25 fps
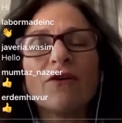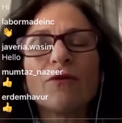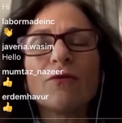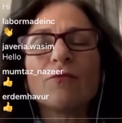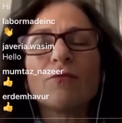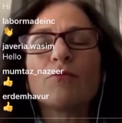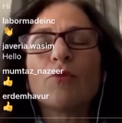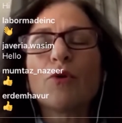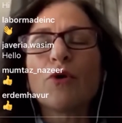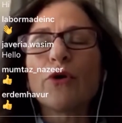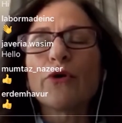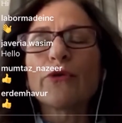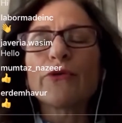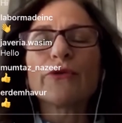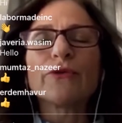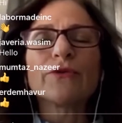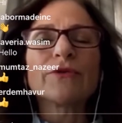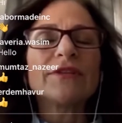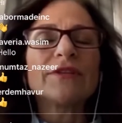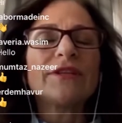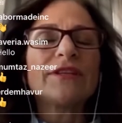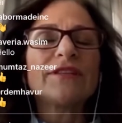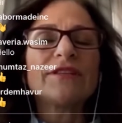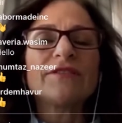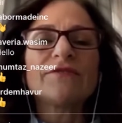both
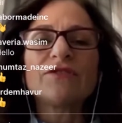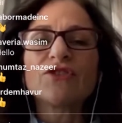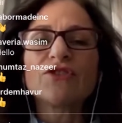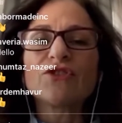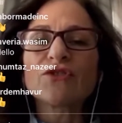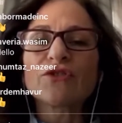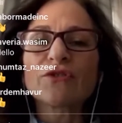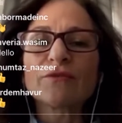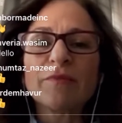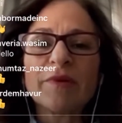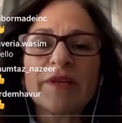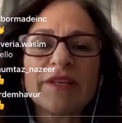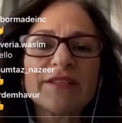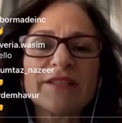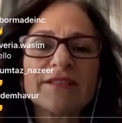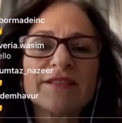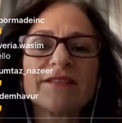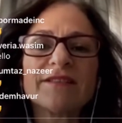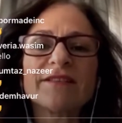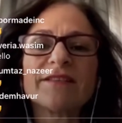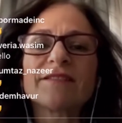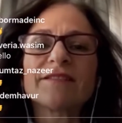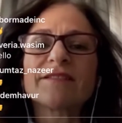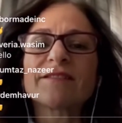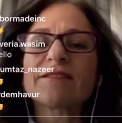on individual
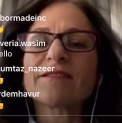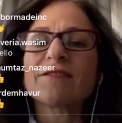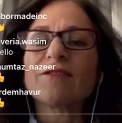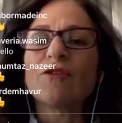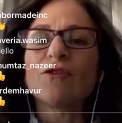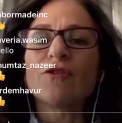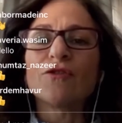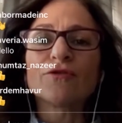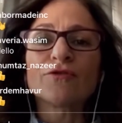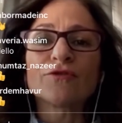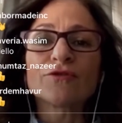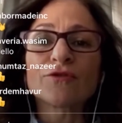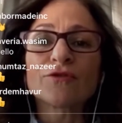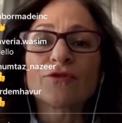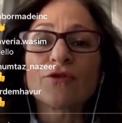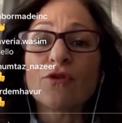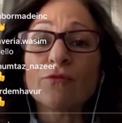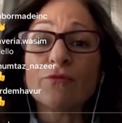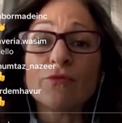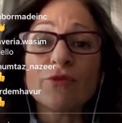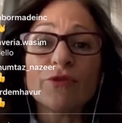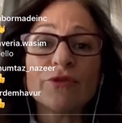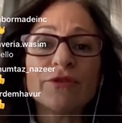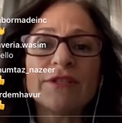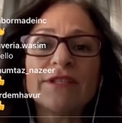basis, on
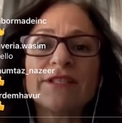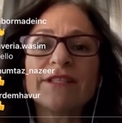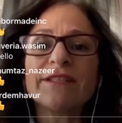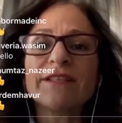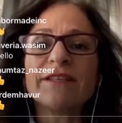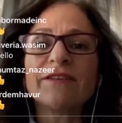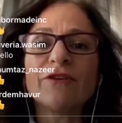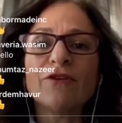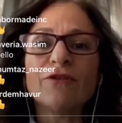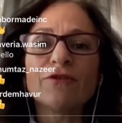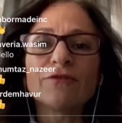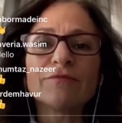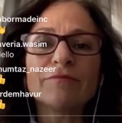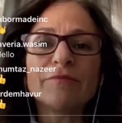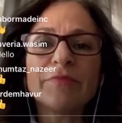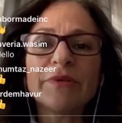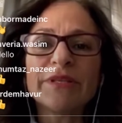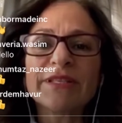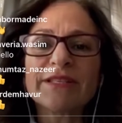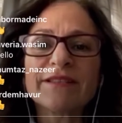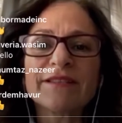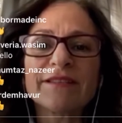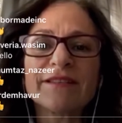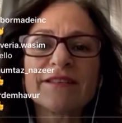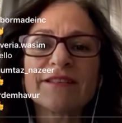community, on
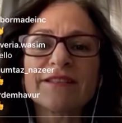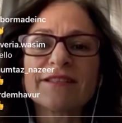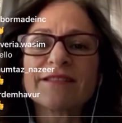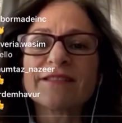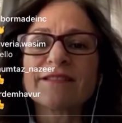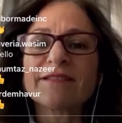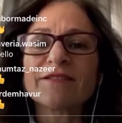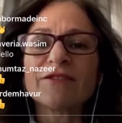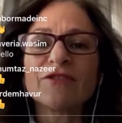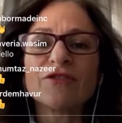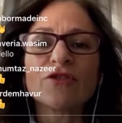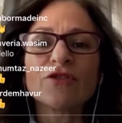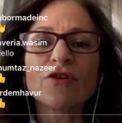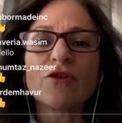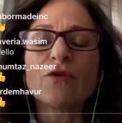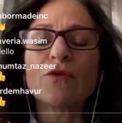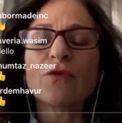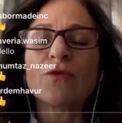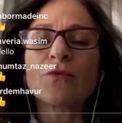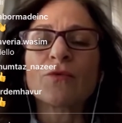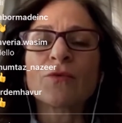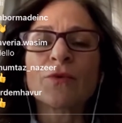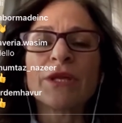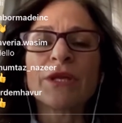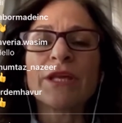business.
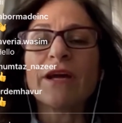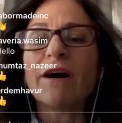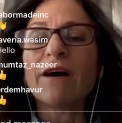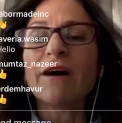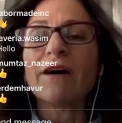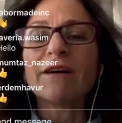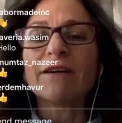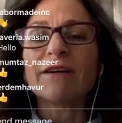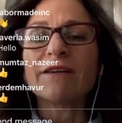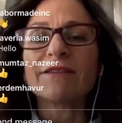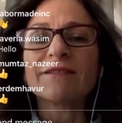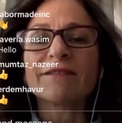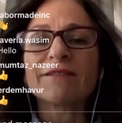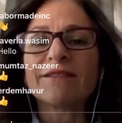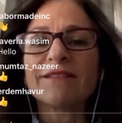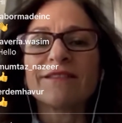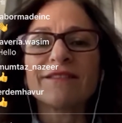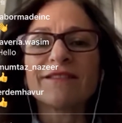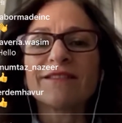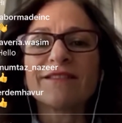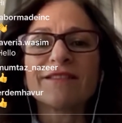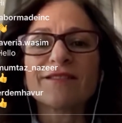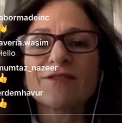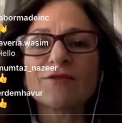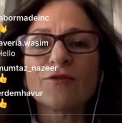We are
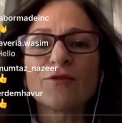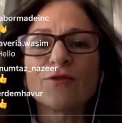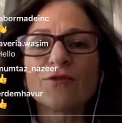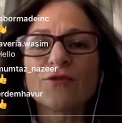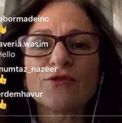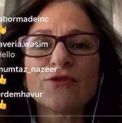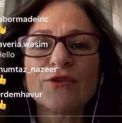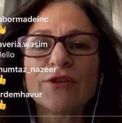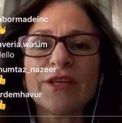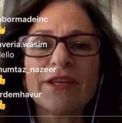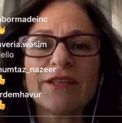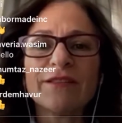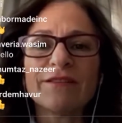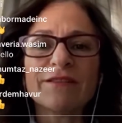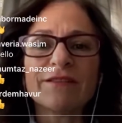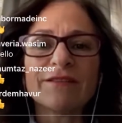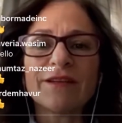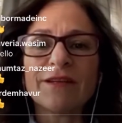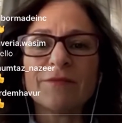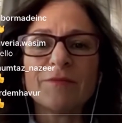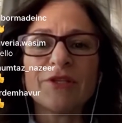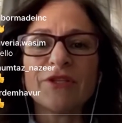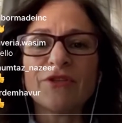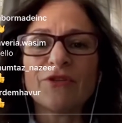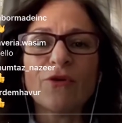in this all
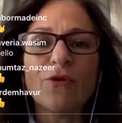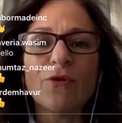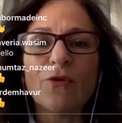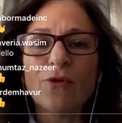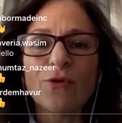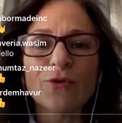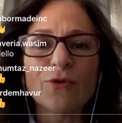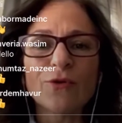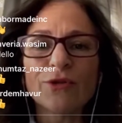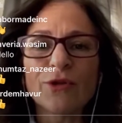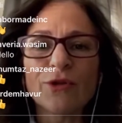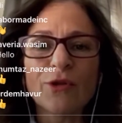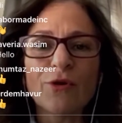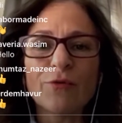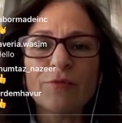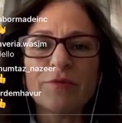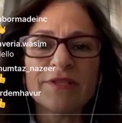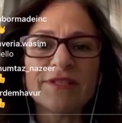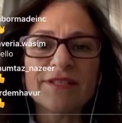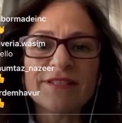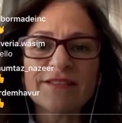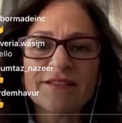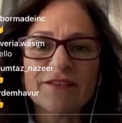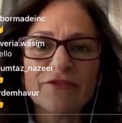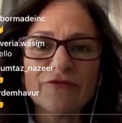together. I mean, the whole globe
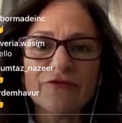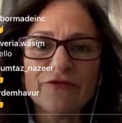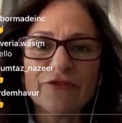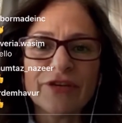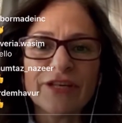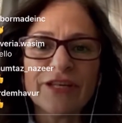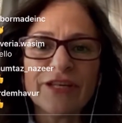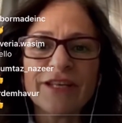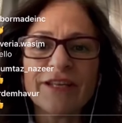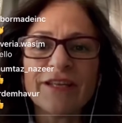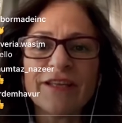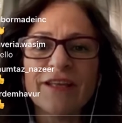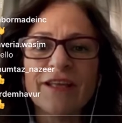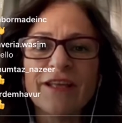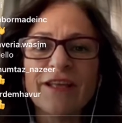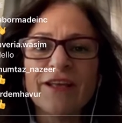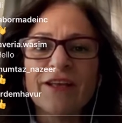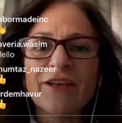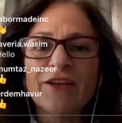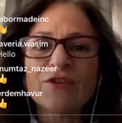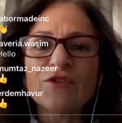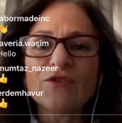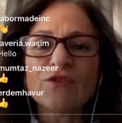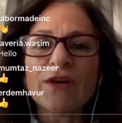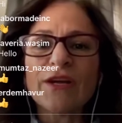is suffering.
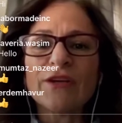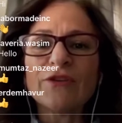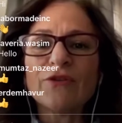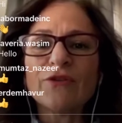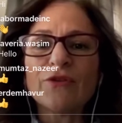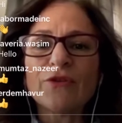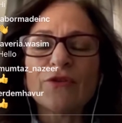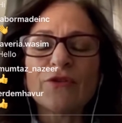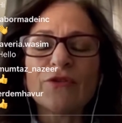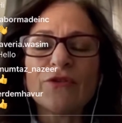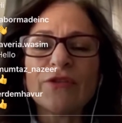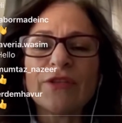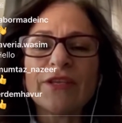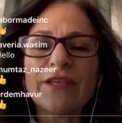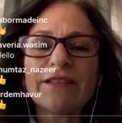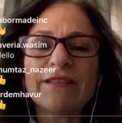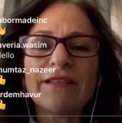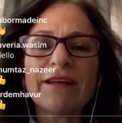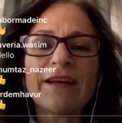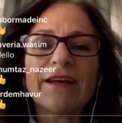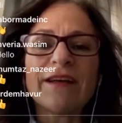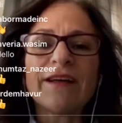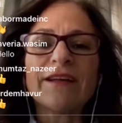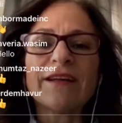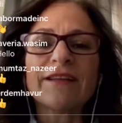So I don't think
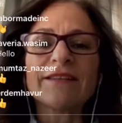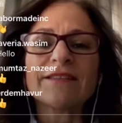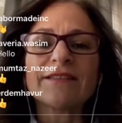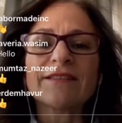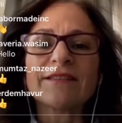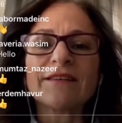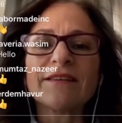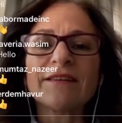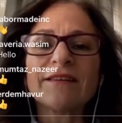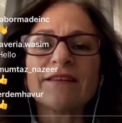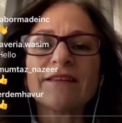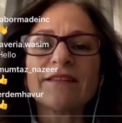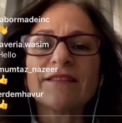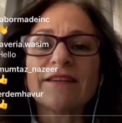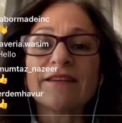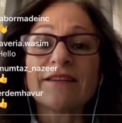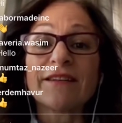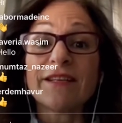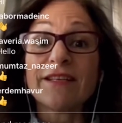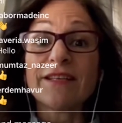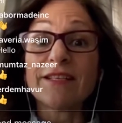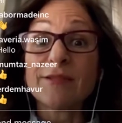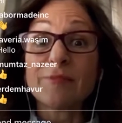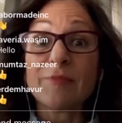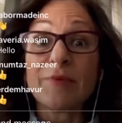that
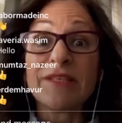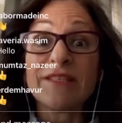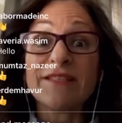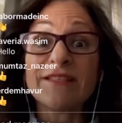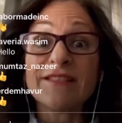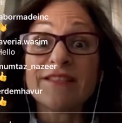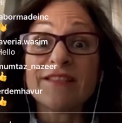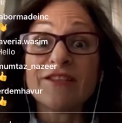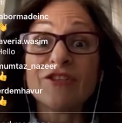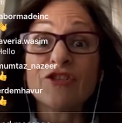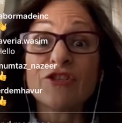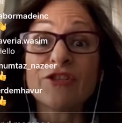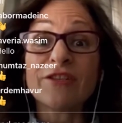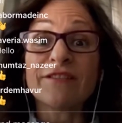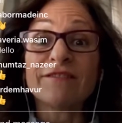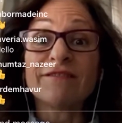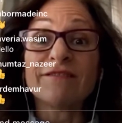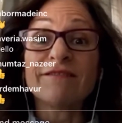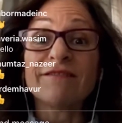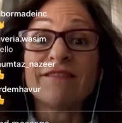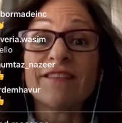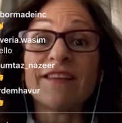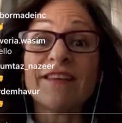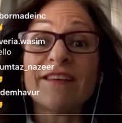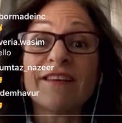there has been such
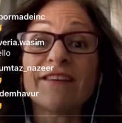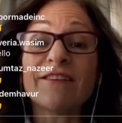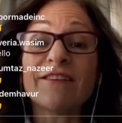an